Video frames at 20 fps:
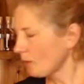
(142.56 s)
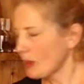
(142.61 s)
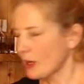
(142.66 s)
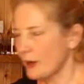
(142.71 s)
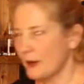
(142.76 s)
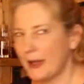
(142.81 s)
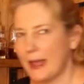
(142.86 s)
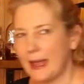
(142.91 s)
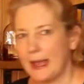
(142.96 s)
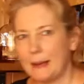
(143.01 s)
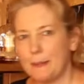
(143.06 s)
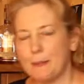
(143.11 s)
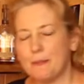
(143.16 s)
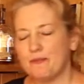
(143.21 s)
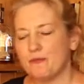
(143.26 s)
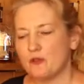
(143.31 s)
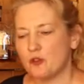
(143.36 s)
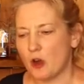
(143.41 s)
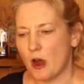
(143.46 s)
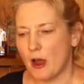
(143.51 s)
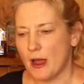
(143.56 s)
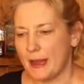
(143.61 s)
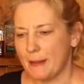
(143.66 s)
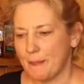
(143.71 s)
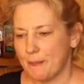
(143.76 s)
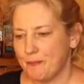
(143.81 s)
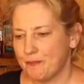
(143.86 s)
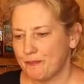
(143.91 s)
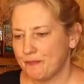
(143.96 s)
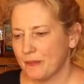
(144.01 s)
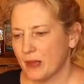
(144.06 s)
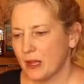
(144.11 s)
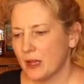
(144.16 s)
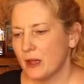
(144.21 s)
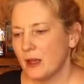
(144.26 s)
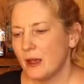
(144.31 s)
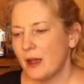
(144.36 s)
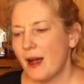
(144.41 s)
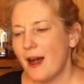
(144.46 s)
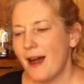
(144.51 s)
Okay, dry,
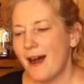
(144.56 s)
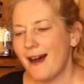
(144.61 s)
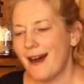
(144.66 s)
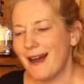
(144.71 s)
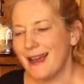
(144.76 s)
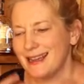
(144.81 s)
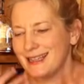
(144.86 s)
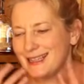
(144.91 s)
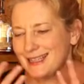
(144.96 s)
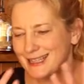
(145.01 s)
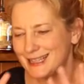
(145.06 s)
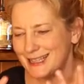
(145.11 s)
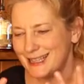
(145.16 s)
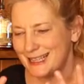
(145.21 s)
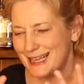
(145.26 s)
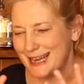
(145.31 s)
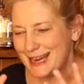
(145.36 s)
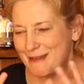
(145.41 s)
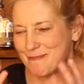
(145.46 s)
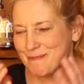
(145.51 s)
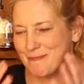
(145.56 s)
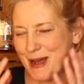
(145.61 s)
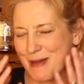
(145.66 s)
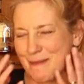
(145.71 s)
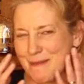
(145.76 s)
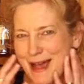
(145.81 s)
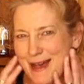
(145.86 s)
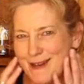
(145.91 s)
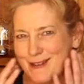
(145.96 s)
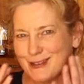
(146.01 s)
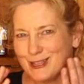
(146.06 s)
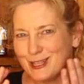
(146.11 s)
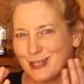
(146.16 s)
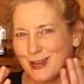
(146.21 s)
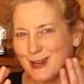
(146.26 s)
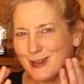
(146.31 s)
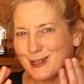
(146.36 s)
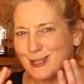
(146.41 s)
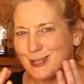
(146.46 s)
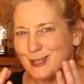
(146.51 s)
high acidity. My mouth is
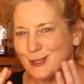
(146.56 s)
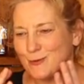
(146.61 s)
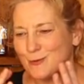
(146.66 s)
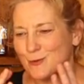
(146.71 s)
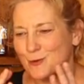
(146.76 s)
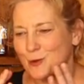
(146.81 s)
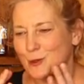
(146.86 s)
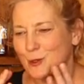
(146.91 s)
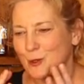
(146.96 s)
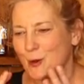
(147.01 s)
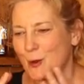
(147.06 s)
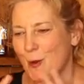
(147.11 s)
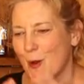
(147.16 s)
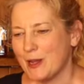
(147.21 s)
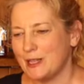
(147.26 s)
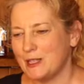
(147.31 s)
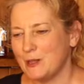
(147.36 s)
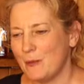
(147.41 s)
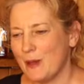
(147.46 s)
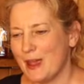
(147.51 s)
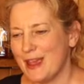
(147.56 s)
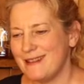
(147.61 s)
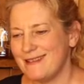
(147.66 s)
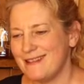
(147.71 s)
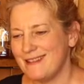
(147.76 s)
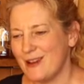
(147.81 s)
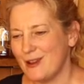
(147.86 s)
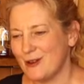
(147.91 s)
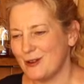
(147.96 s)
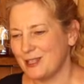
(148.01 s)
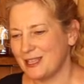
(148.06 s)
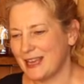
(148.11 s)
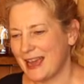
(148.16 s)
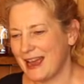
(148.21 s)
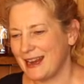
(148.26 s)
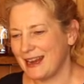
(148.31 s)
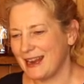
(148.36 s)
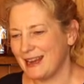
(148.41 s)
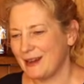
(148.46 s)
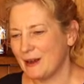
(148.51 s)
starting to water quite a bit. No
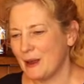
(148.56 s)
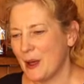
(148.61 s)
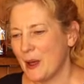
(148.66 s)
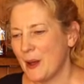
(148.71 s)
tannin.